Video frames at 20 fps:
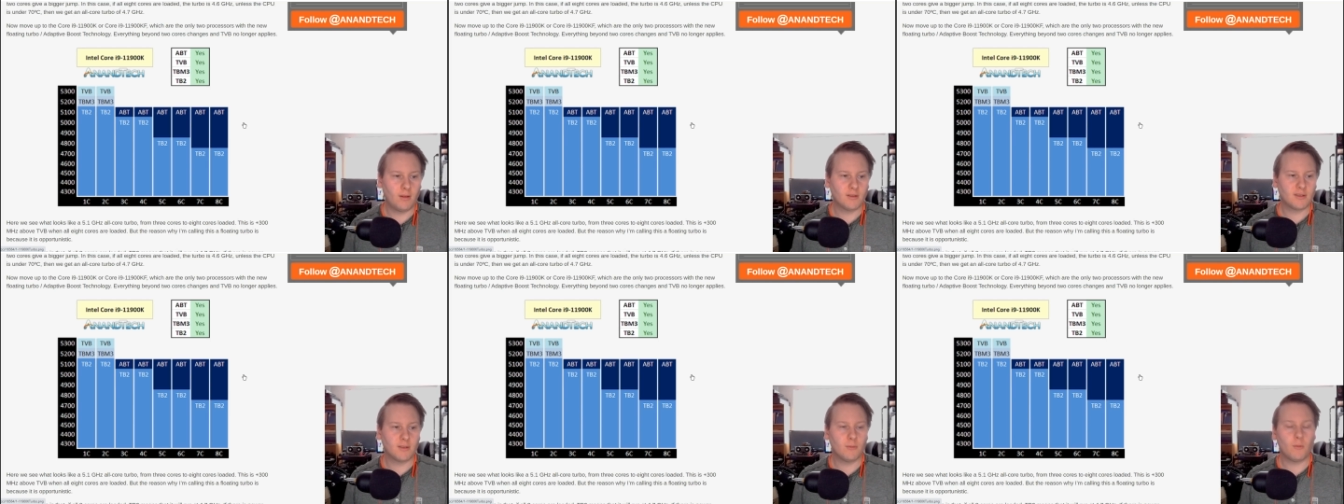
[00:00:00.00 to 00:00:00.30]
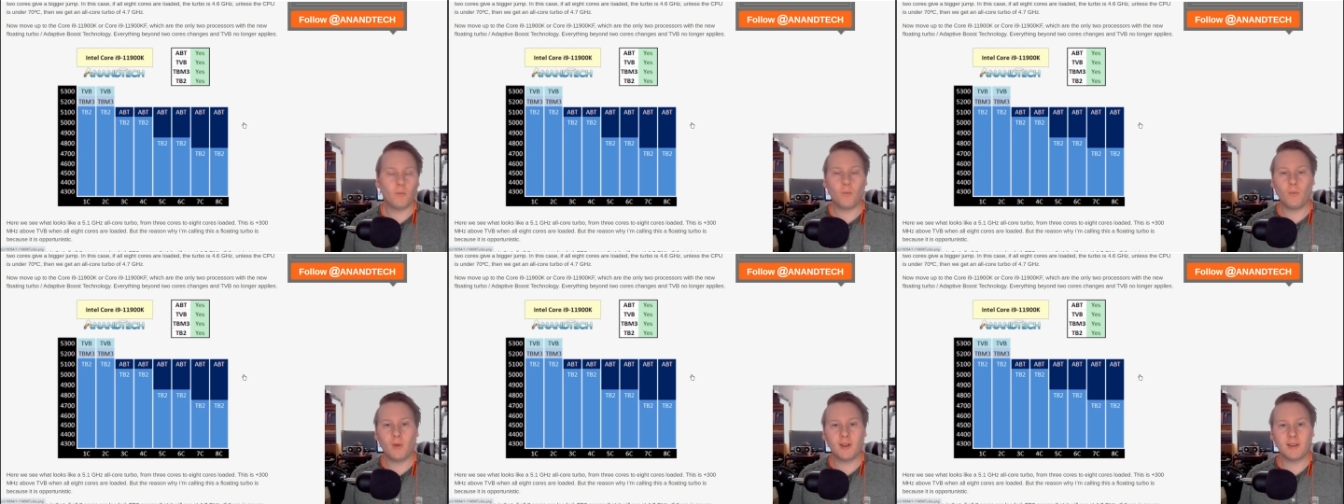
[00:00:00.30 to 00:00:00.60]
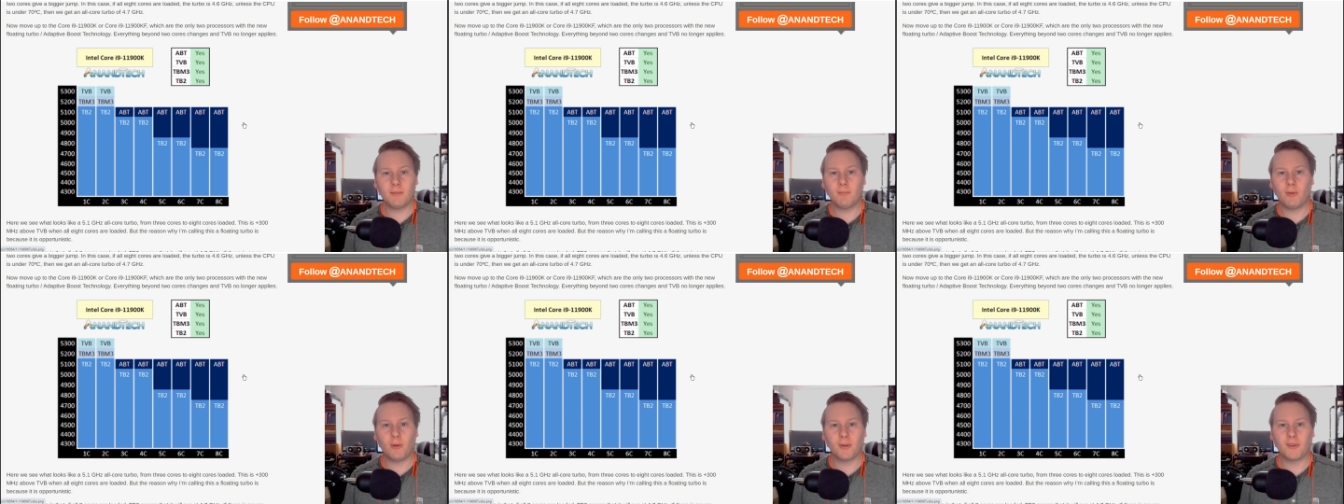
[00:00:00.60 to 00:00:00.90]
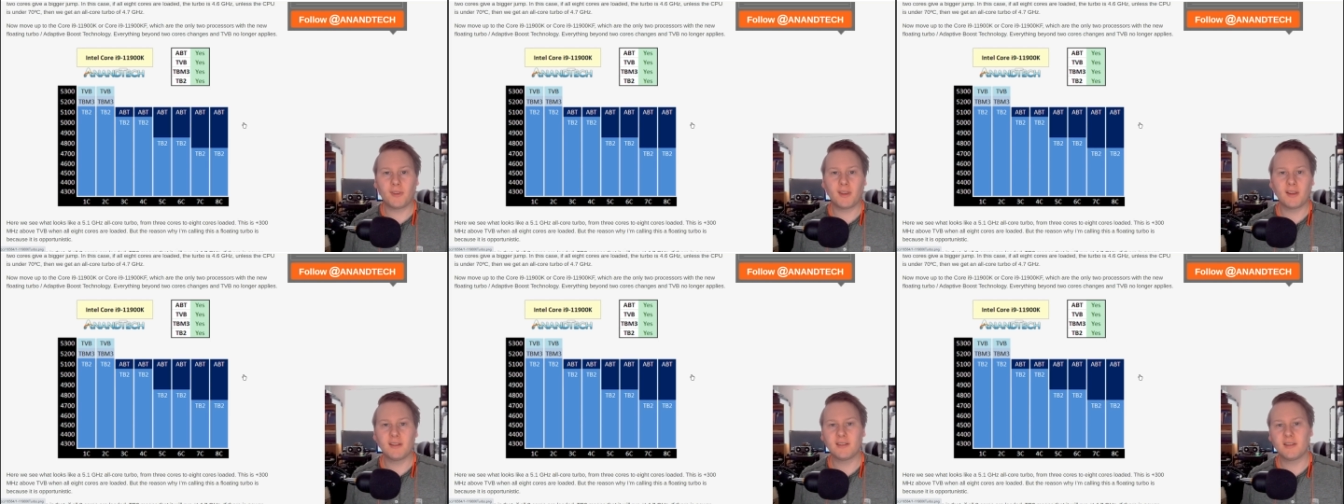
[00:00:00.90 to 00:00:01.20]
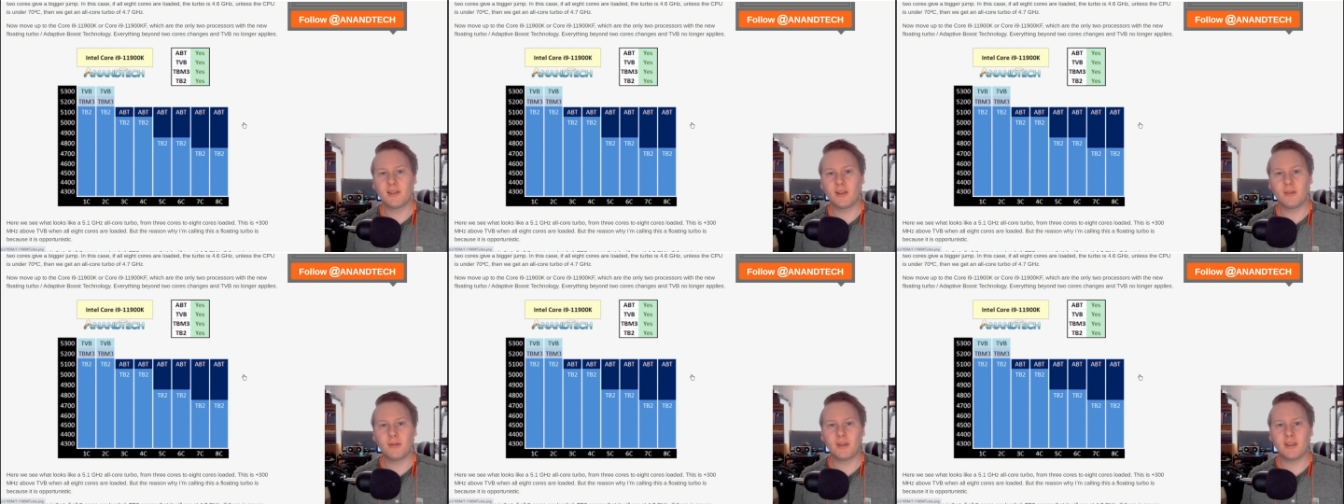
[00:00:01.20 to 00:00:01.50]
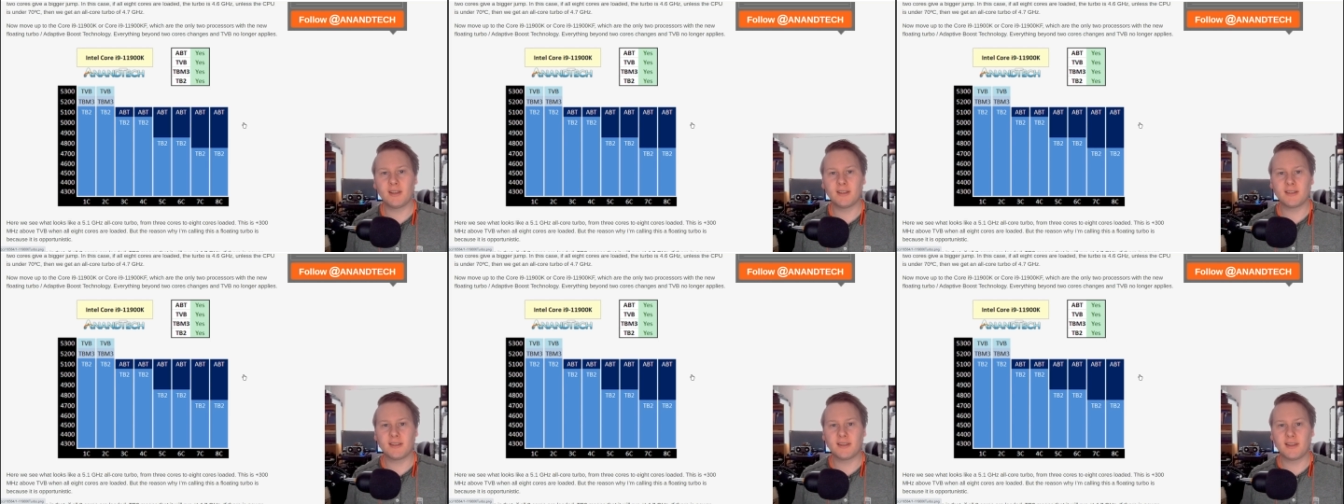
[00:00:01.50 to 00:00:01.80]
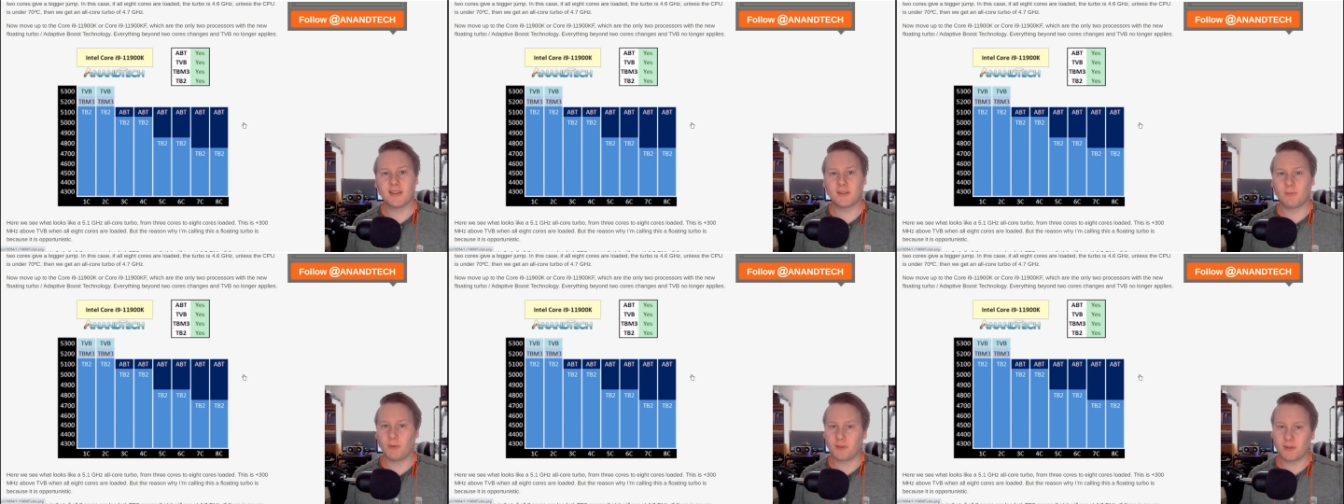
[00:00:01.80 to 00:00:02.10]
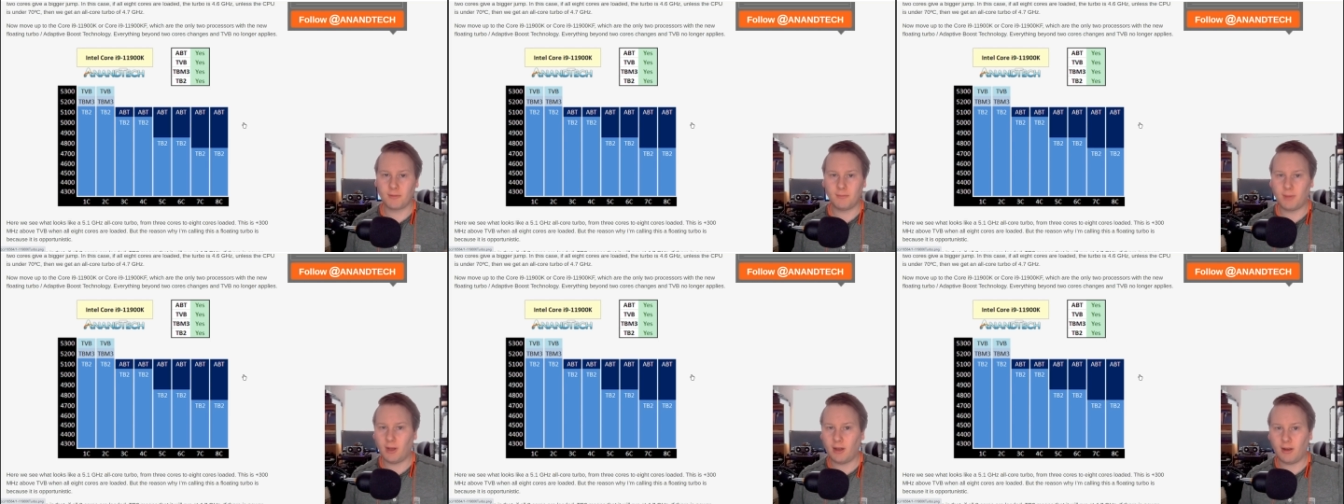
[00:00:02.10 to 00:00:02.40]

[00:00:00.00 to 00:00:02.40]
So one important thing to note is this wasn't